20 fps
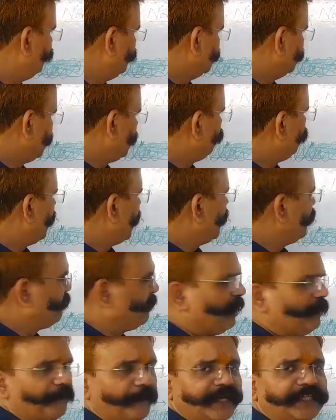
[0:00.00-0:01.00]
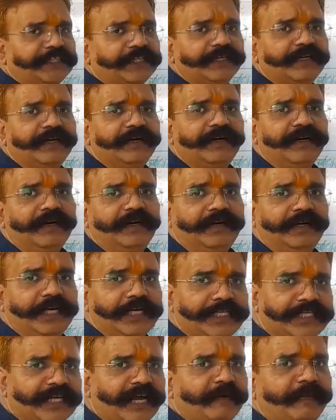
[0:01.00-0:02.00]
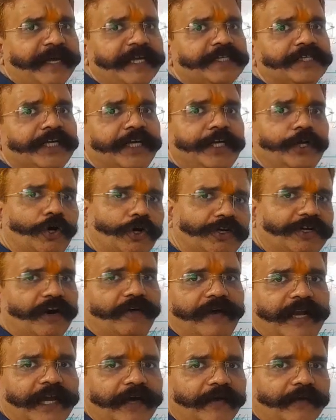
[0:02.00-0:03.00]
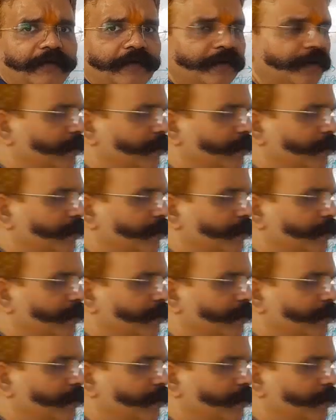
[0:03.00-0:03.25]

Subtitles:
there will not be much disturbance in your traveling.